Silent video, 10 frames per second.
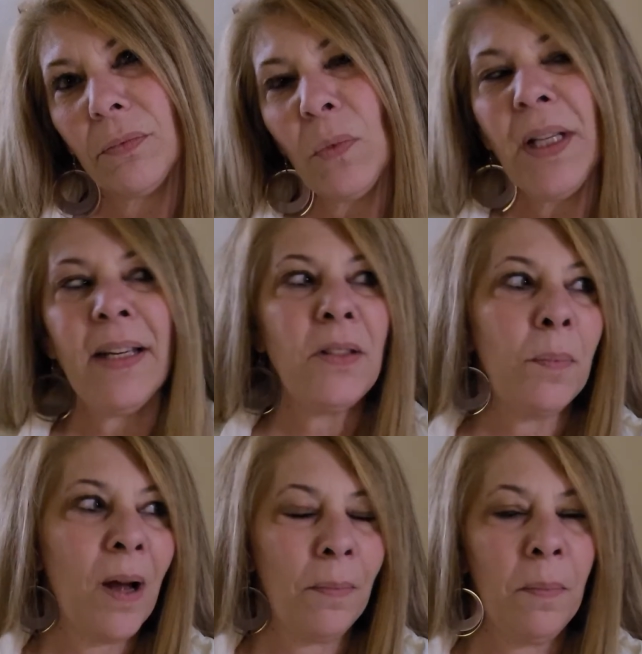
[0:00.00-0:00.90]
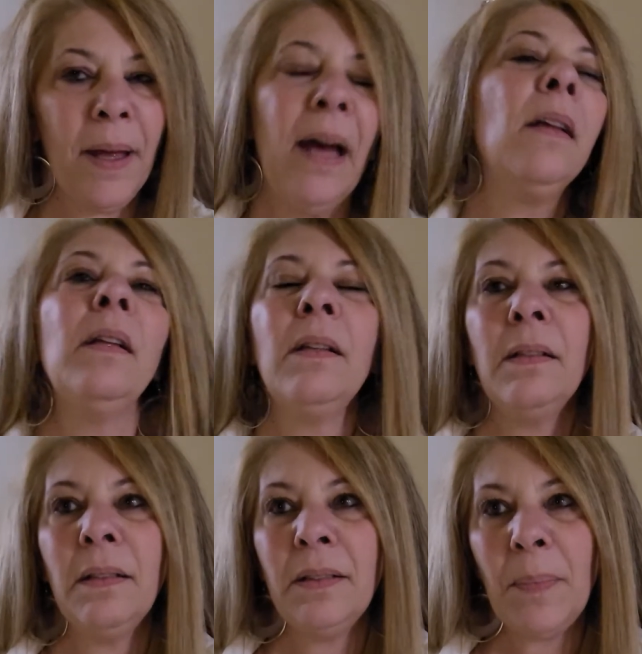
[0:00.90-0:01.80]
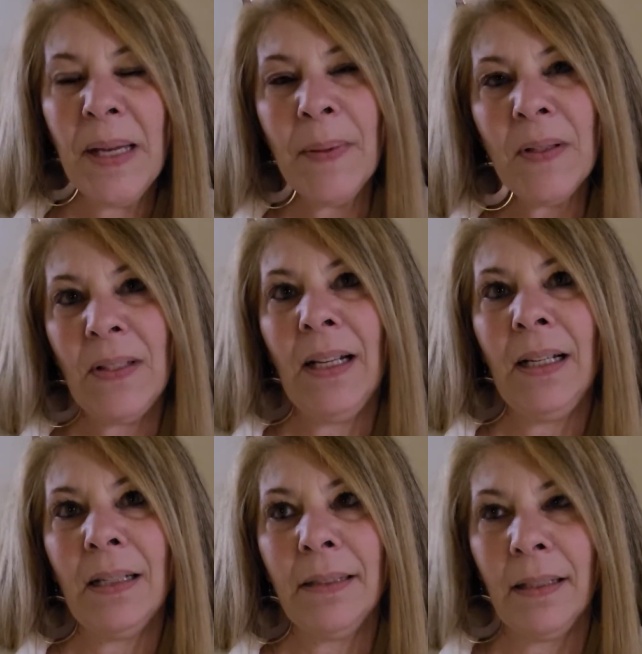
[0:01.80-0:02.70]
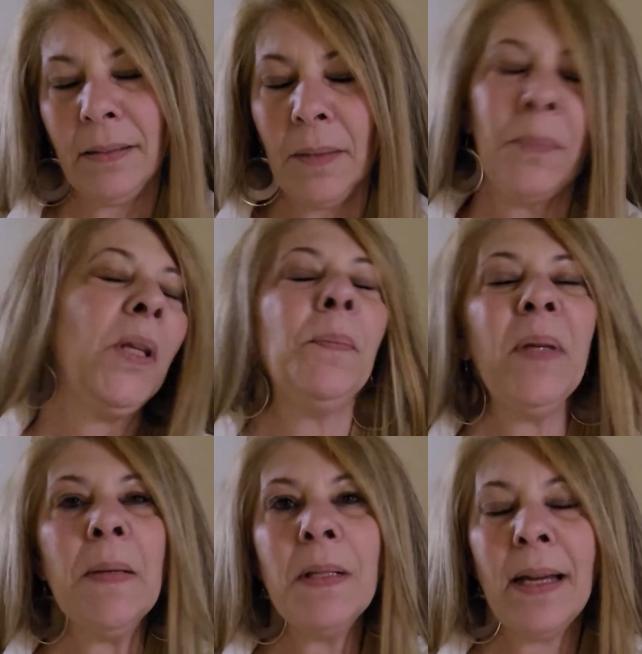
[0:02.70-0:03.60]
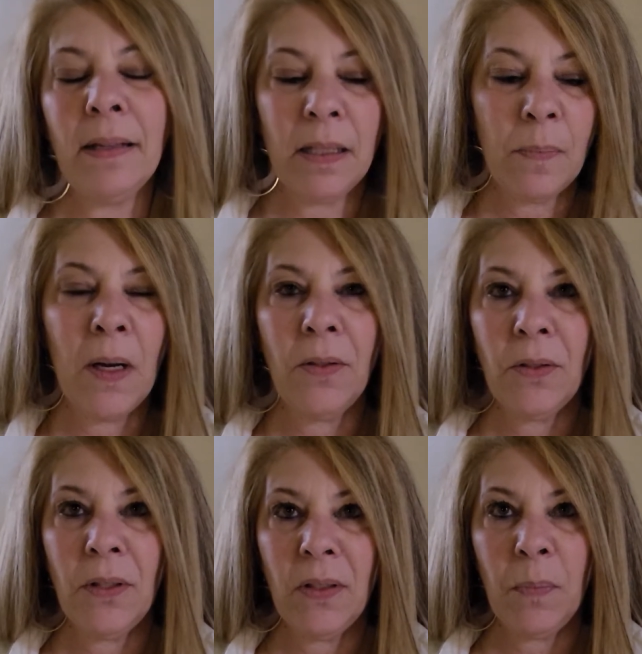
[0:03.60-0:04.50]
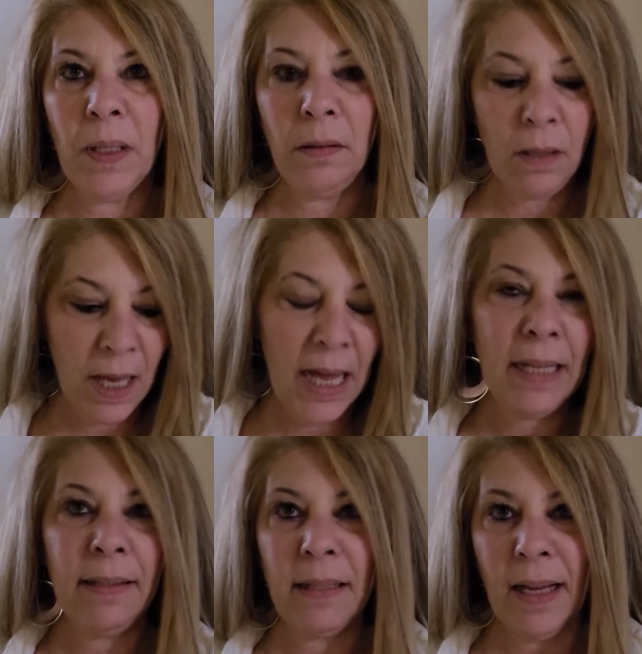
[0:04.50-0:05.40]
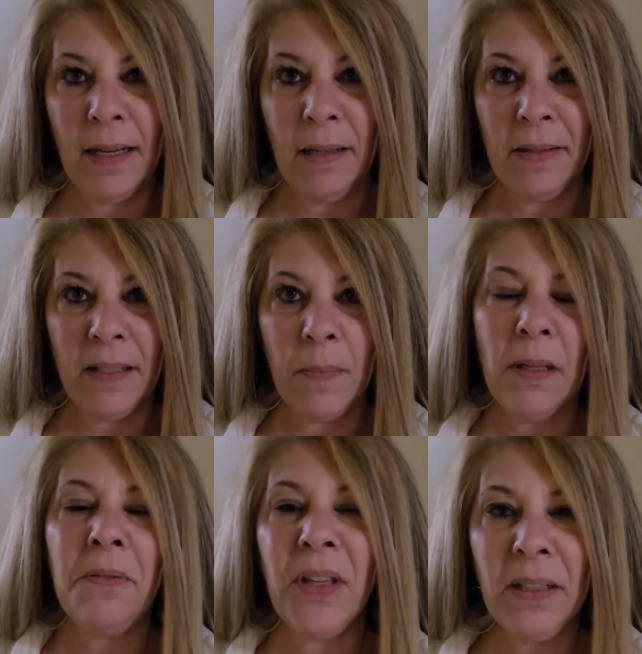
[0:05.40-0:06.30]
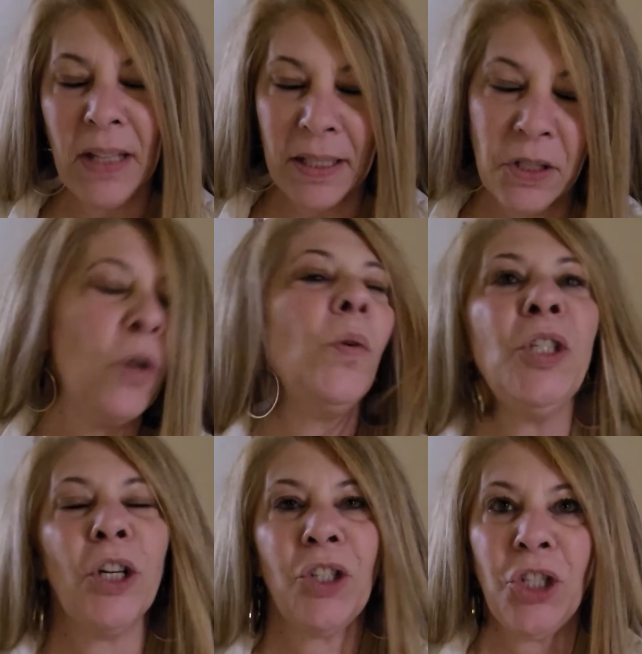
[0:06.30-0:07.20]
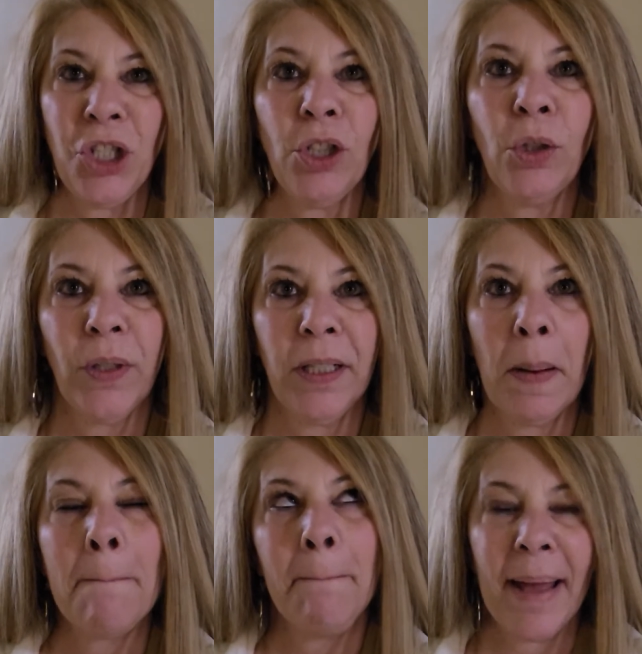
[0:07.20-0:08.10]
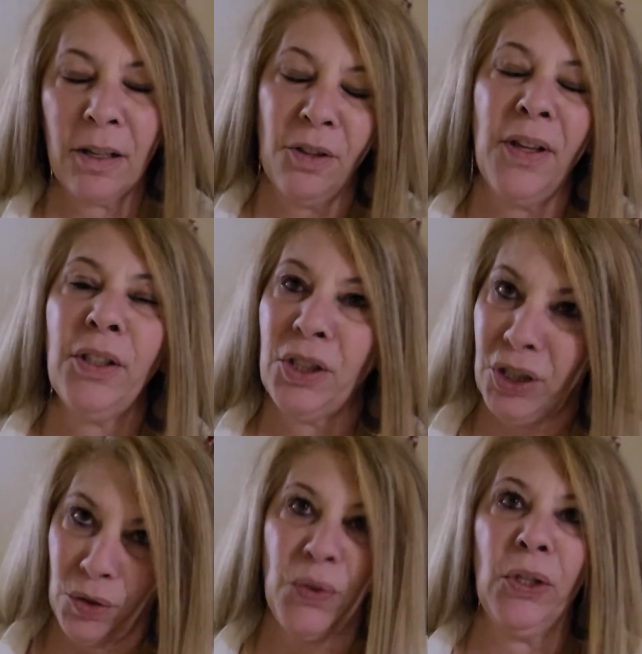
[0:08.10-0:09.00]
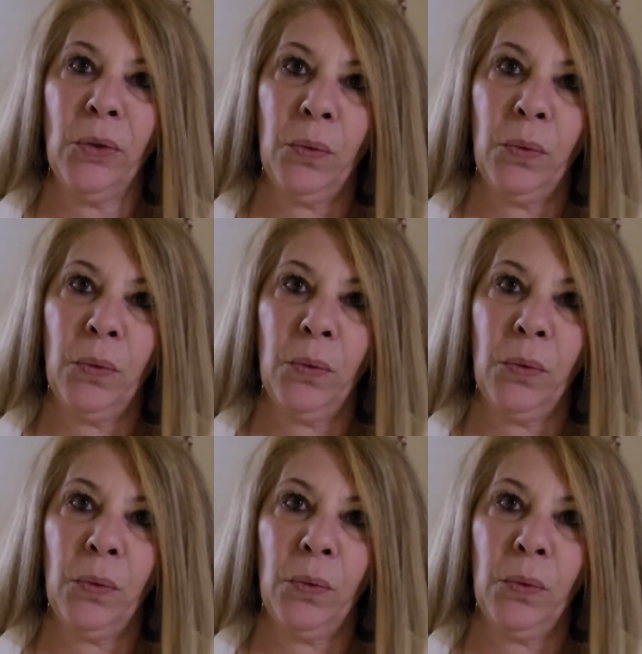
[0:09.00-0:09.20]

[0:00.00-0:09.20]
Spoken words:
Well, here's the problem, Pat. The people sitting on the people that sponsored this bill and signed on to this bill think they know your children better than you do.